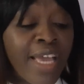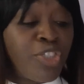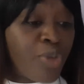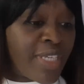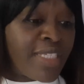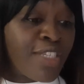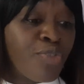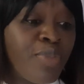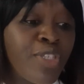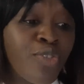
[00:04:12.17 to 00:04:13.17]
your joystick
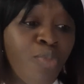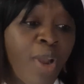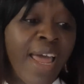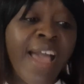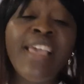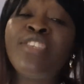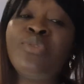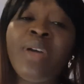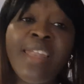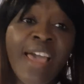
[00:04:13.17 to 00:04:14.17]
to be smaller
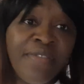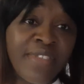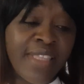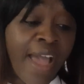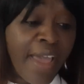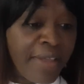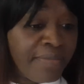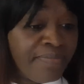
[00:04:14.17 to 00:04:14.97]
is your lifestyle.